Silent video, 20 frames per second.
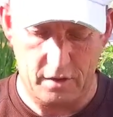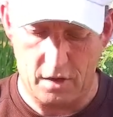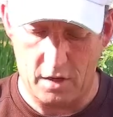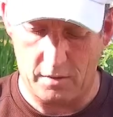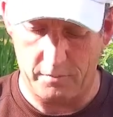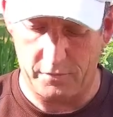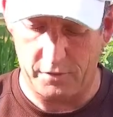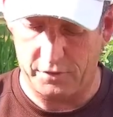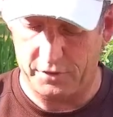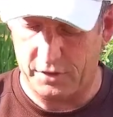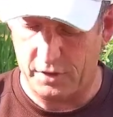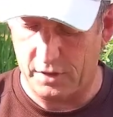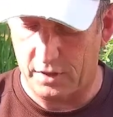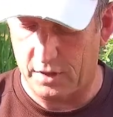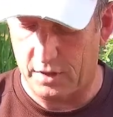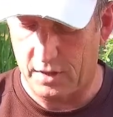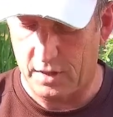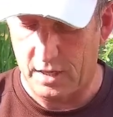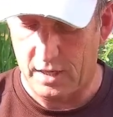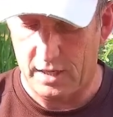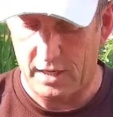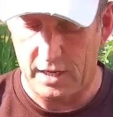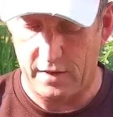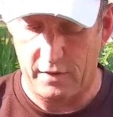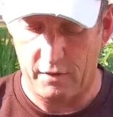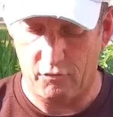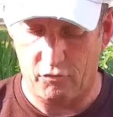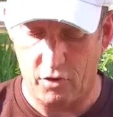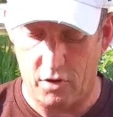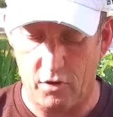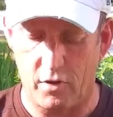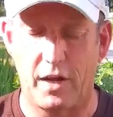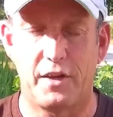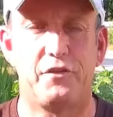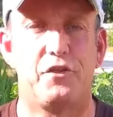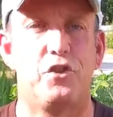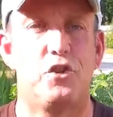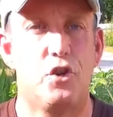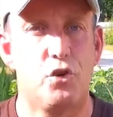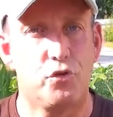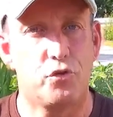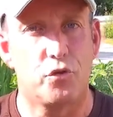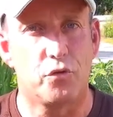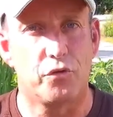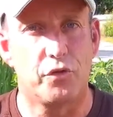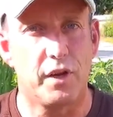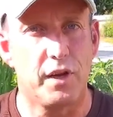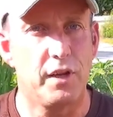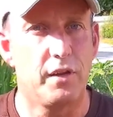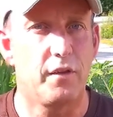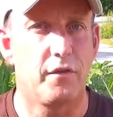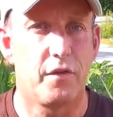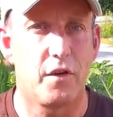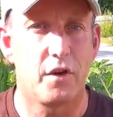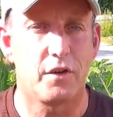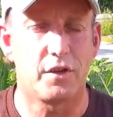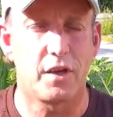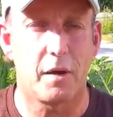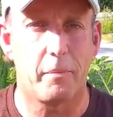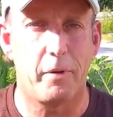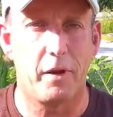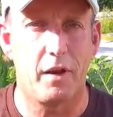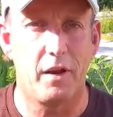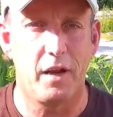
I'm just going to let them grow as the usual thing, the first couple of